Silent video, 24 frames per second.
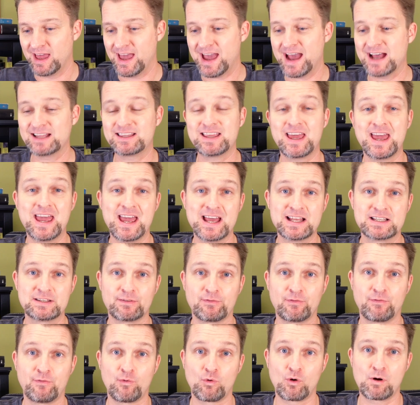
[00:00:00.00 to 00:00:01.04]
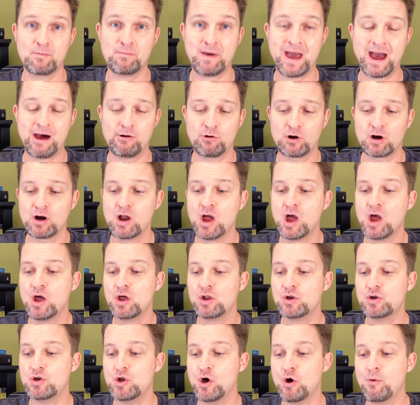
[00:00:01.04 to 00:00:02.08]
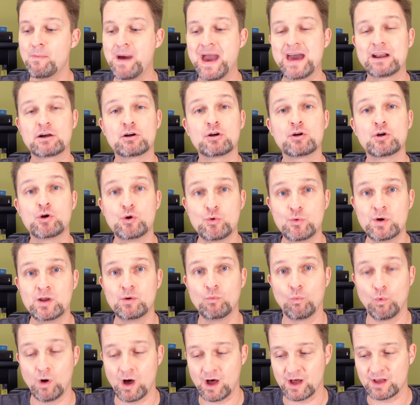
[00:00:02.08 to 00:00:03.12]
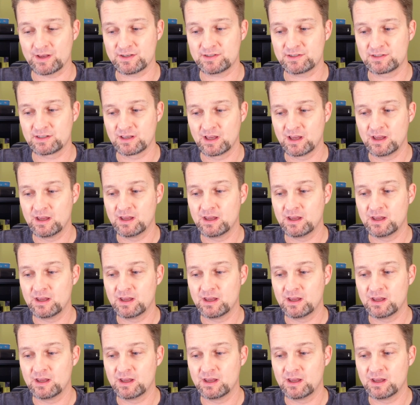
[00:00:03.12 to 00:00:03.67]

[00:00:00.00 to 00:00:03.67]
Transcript: at the hands of a foreign power, no matter who it was,